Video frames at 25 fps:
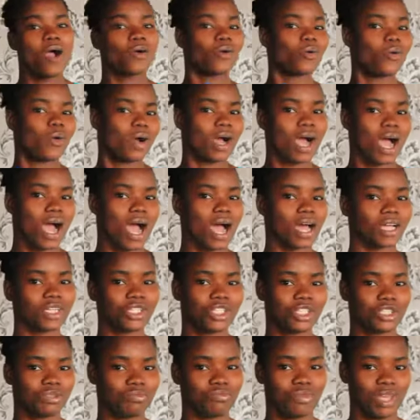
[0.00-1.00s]
Go
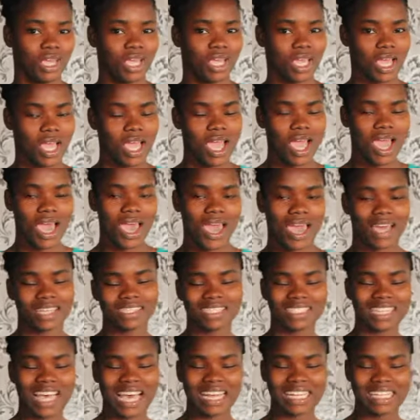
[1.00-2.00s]
catch me.
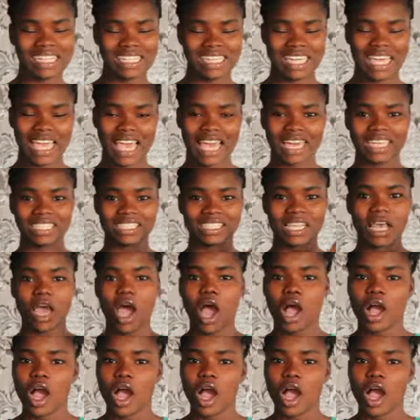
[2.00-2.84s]
Exactly, guys.